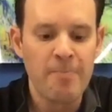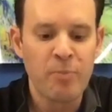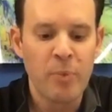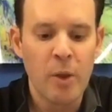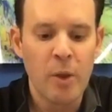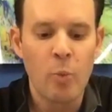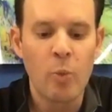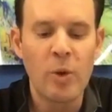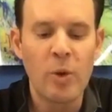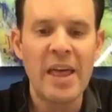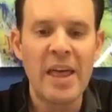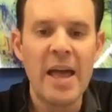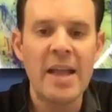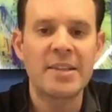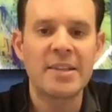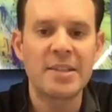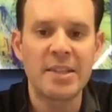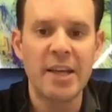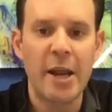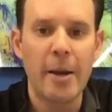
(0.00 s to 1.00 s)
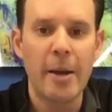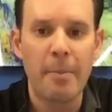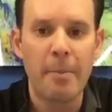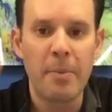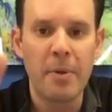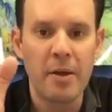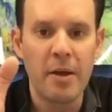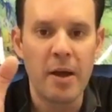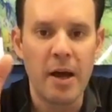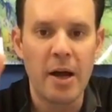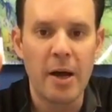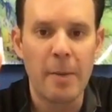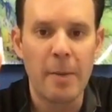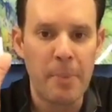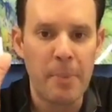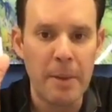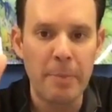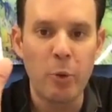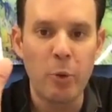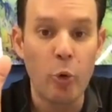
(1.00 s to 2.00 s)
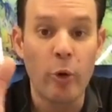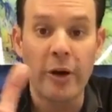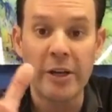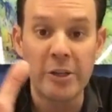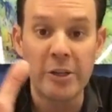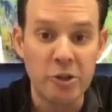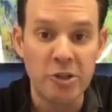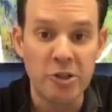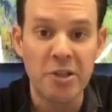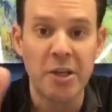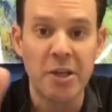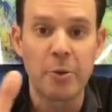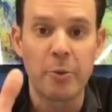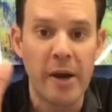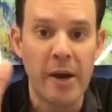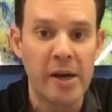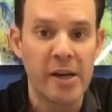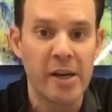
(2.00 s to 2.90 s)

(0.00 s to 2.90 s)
We then set up people who are interested and ready to